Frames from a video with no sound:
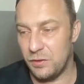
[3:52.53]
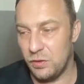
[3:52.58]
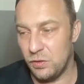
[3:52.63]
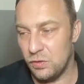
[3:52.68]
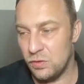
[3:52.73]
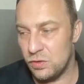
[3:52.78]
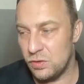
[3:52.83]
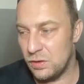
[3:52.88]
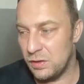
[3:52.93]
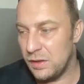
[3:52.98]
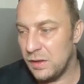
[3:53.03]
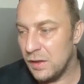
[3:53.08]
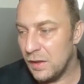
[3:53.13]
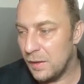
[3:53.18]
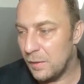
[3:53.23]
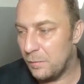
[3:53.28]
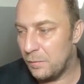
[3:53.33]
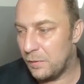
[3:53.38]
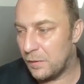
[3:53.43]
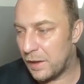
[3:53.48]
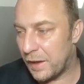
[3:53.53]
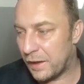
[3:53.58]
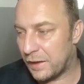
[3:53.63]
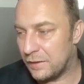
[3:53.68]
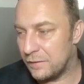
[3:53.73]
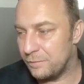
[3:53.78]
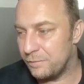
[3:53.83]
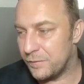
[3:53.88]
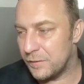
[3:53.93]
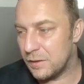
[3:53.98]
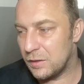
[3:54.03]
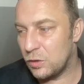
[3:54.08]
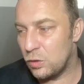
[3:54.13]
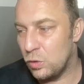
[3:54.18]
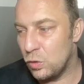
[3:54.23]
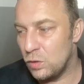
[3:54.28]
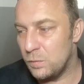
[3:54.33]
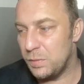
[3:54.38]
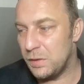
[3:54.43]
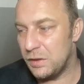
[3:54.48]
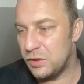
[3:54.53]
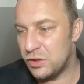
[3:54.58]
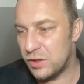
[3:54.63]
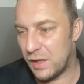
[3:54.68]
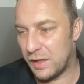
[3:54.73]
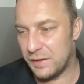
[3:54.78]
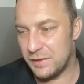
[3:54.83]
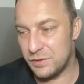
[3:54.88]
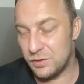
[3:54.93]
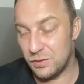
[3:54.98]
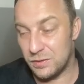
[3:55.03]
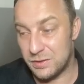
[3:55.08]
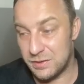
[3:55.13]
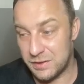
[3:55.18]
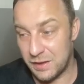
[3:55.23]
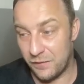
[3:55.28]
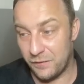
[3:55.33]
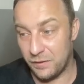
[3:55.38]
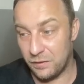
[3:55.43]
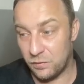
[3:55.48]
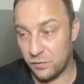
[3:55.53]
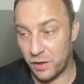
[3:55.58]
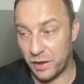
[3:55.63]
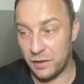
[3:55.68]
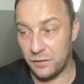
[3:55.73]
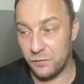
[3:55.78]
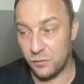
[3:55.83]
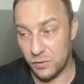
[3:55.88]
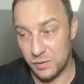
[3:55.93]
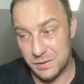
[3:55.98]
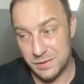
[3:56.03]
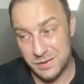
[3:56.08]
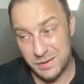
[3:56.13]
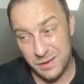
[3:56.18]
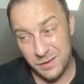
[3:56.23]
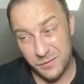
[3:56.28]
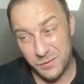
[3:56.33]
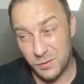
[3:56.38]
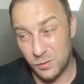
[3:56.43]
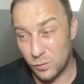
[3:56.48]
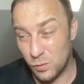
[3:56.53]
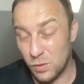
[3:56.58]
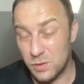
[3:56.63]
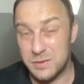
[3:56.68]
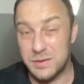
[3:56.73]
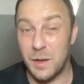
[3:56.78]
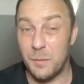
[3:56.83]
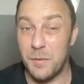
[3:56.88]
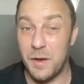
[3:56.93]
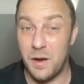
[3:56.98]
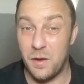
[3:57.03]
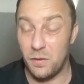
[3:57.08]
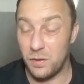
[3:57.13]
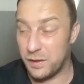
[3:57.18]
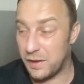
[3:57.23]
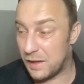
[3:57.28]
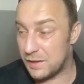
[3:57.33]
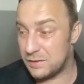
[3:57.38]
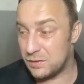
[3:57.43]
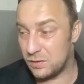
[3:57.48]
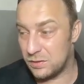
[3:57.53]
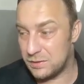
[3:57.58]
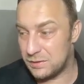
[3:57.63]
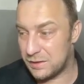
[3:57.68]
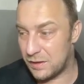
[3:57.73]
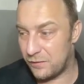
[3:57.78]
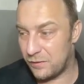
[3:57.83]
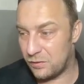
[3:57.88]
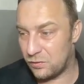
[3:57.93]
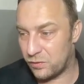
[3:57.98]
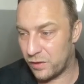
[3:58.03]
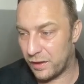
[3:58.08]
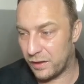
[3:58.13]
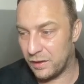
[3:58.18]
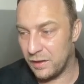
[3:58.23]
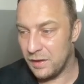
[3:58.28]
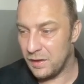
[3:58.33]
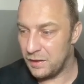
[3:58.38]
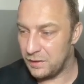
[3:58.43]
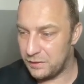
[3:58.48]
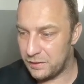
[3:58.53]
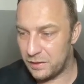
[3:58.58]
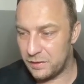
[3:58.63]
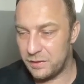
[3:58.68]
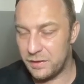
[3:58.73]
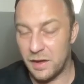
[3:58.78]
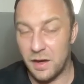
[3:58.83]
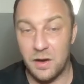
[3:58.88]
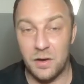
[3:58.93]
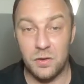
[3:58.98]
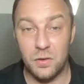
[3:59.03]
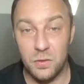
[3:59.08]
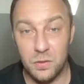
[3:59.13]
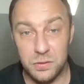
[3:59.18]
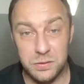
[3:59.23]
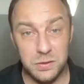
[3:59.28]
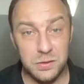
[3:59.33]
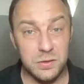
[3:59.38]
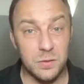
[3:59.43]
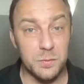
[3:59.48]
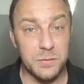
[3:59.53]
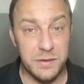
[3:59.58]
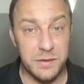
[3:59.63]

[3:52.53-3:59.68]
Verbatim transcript: Usually black could be challenged on the seventh rank. For instance, if the rook somehow gets on the seventh rank, then there are also some